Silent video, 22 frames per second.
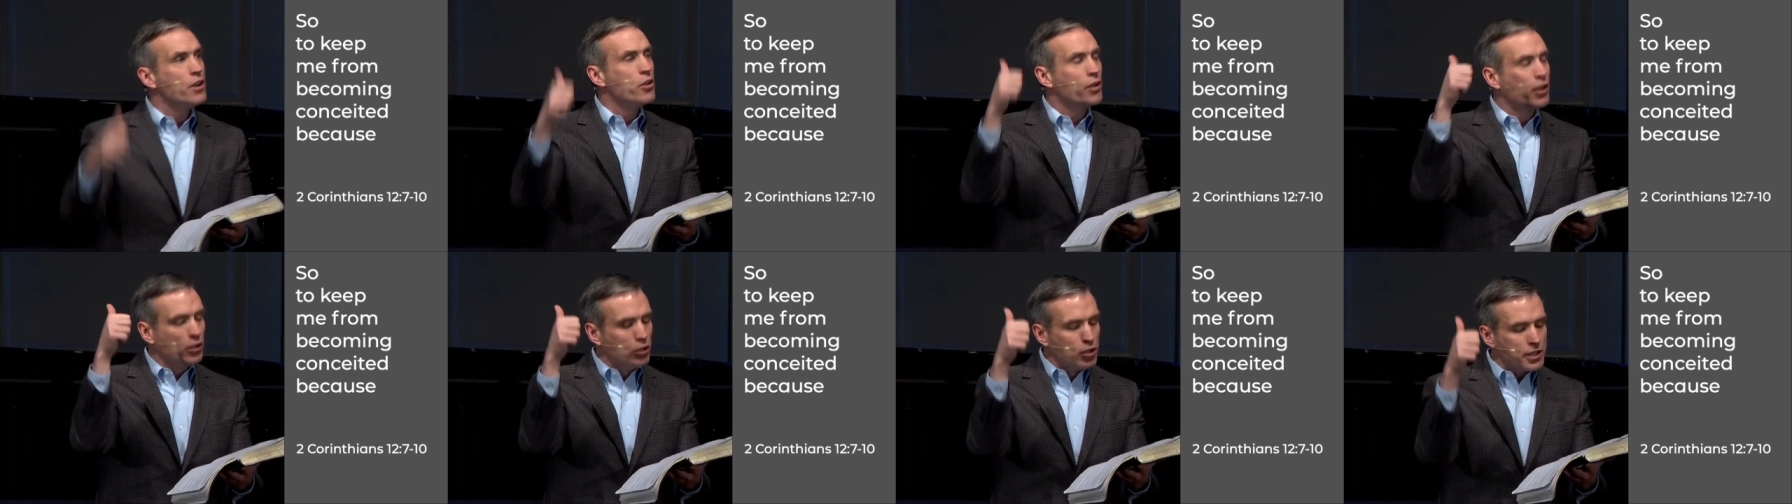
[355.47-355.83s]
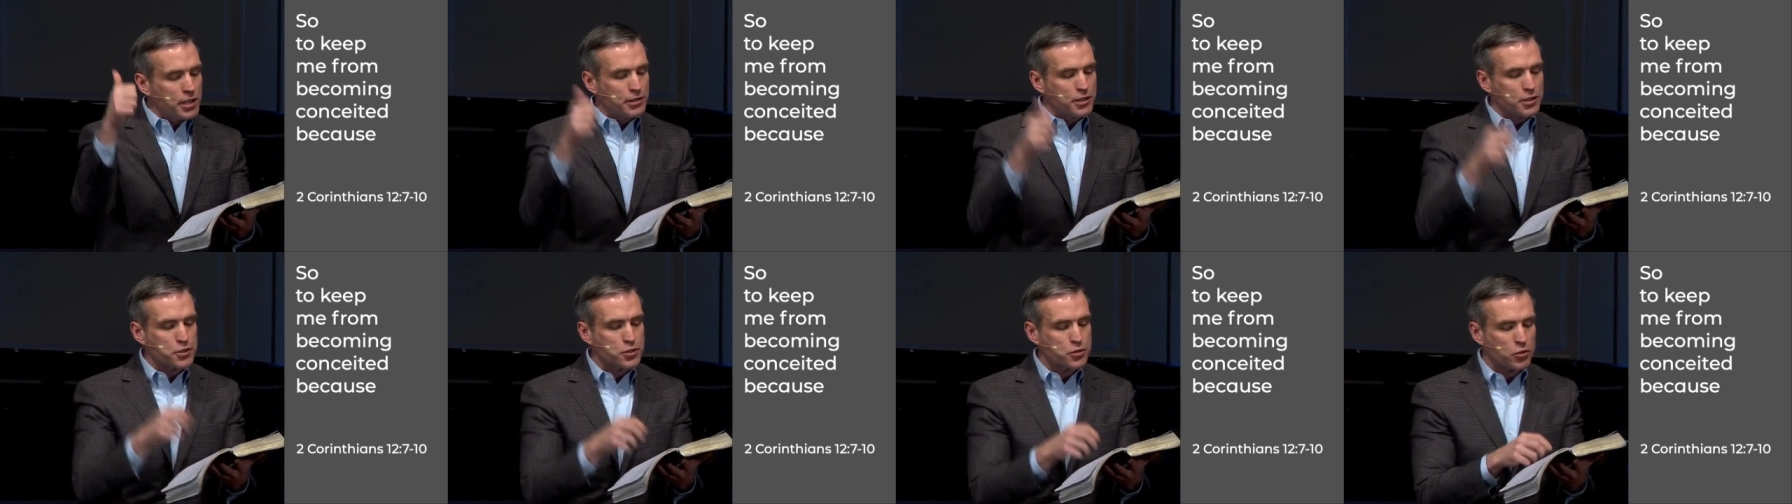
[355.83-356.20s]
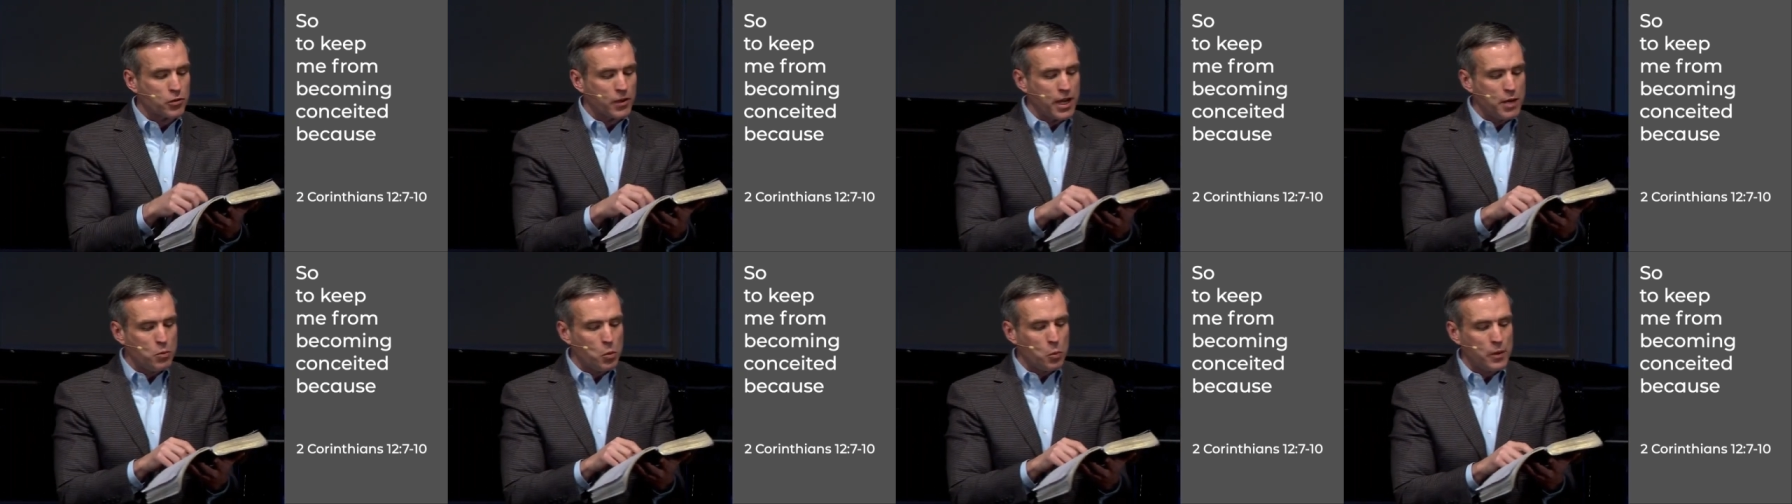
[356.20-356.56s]
You can look at the
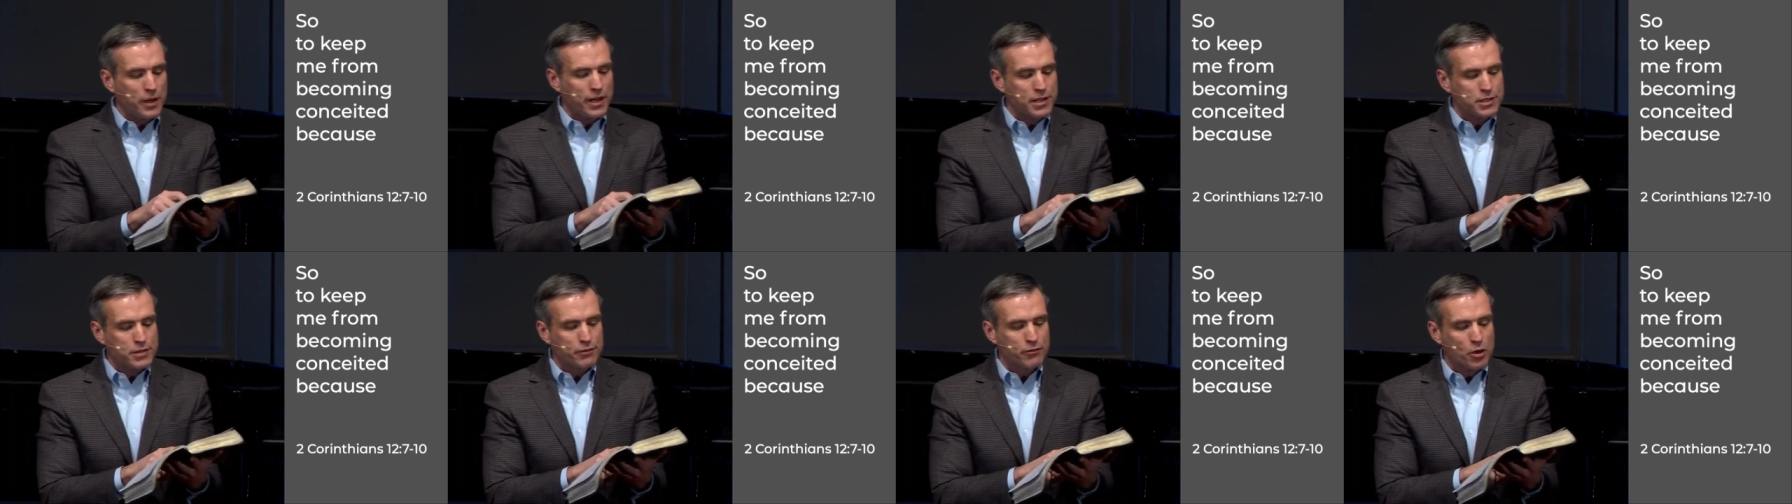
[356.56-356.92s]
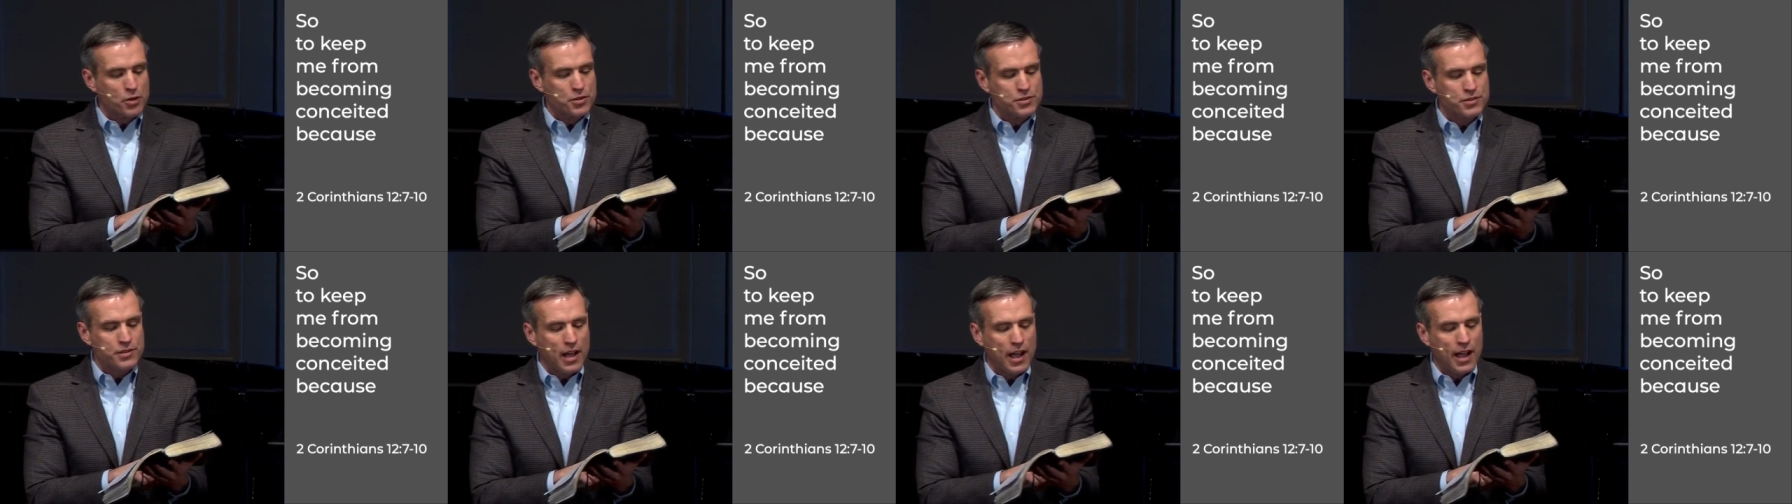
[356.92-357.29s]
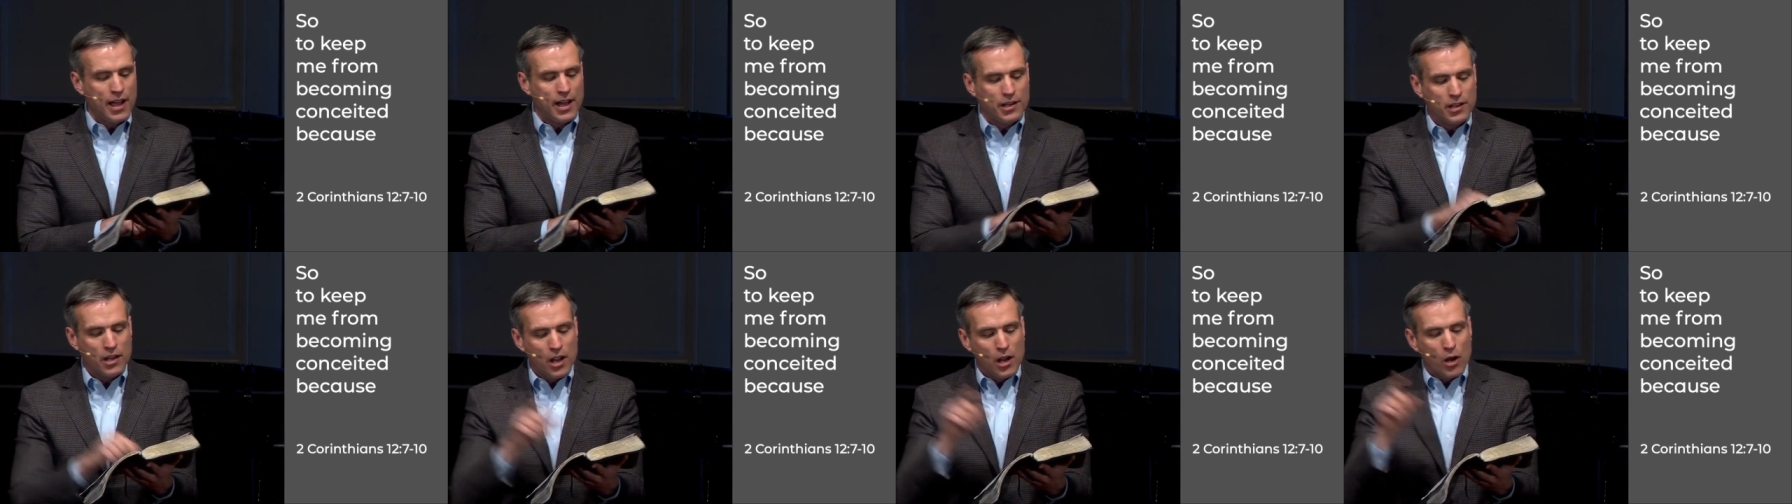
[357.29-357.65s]
screen. When we get to verse
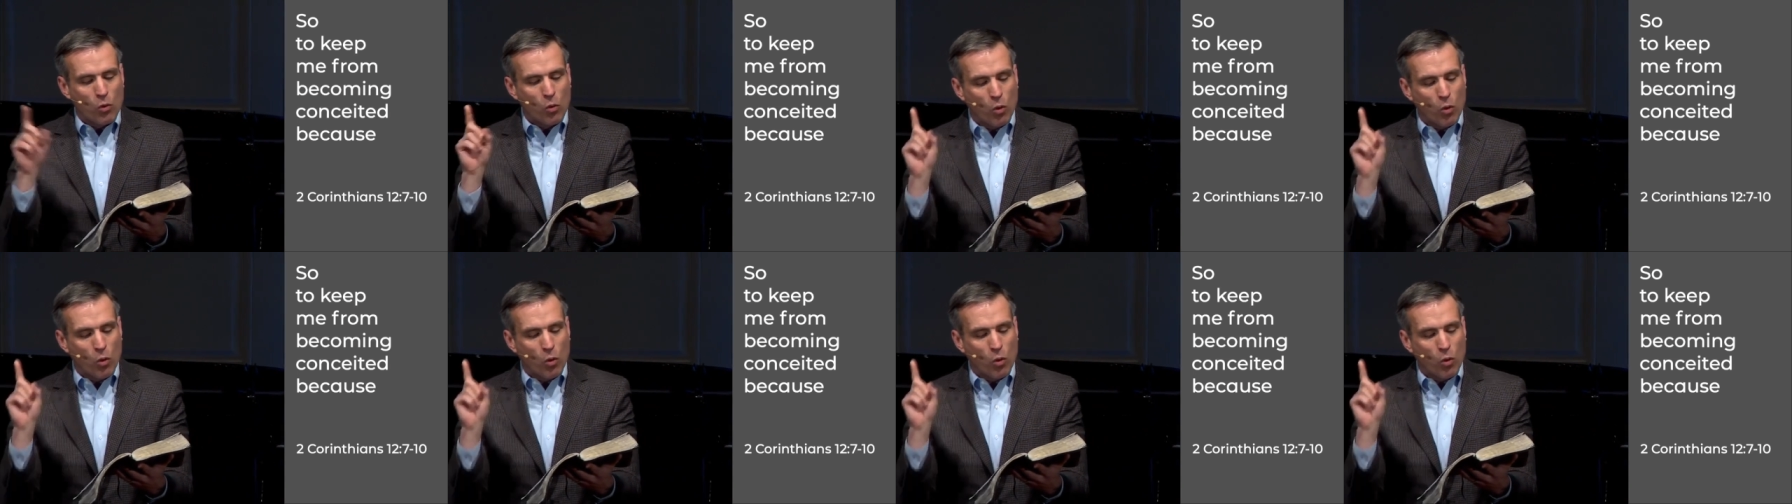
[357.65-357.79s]
9,